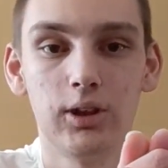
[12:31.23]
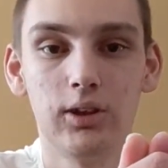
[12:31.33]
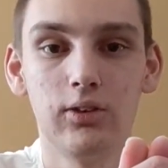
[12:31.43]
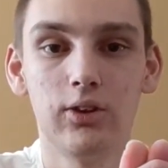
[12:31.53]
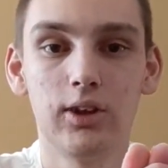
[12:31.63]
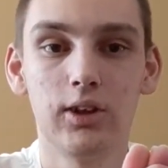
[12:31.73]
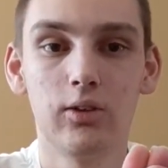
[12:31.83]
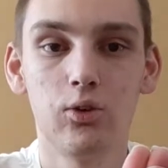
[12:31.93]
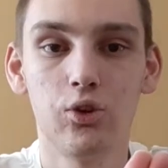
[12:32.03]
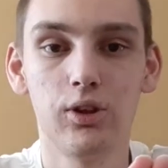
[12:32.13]
And
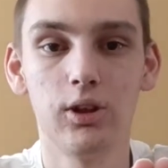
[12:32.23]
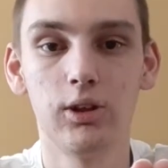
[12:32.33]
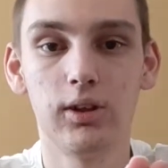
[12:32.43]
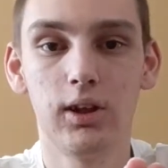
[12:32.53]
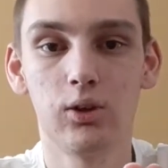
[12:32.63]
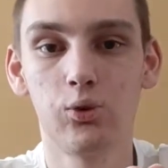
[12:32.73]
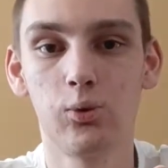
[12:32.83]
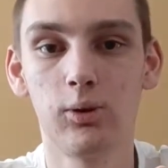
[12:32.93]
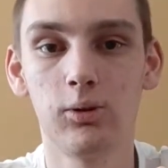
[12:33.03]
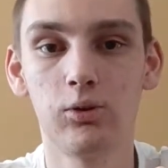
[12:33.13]
there's an
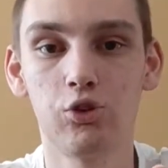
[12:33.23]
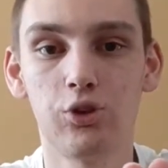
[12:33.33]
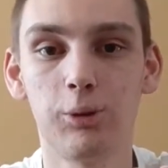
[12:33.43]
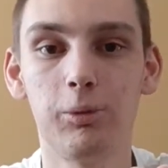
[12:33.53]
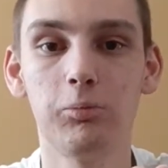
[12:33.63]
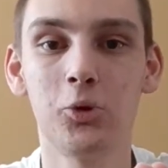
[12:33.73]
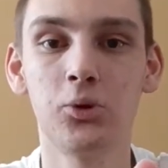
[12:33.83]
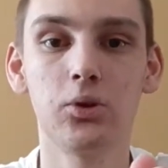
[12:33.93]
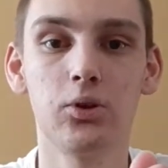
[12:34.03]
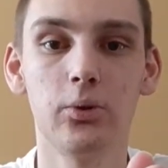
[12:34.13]
outdoor shopping
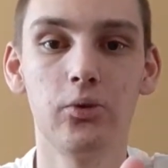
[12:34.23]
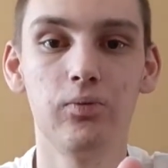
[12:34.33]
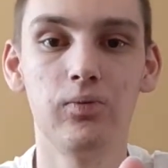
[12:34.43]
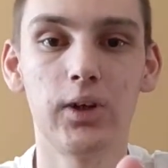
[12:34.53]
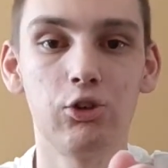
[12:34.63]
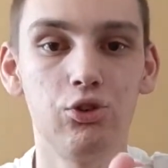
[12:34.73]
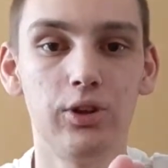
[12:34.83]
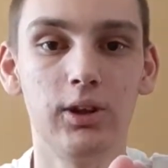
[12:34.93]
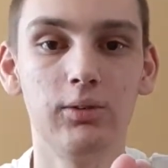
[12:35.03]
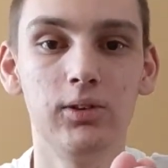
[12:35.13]
mall called Fashion
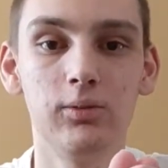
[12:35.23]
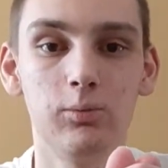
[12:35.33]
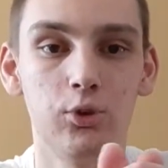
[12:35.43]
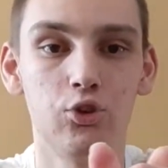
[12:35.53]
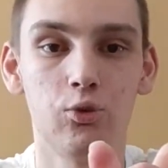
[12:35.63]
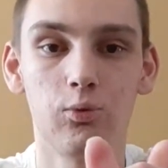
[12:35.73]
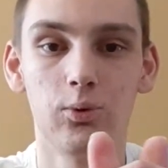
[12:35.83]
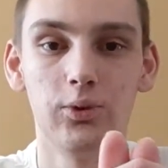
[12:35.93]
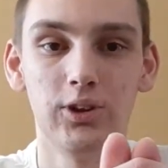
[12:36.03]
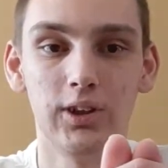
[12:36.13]
Island, which is
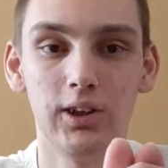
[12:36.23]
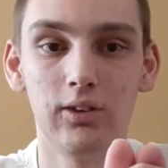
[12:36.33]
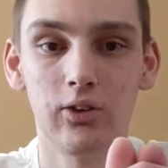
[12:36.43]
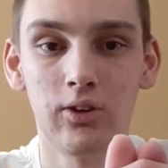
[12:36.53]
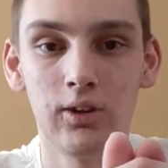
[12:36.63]
really neat.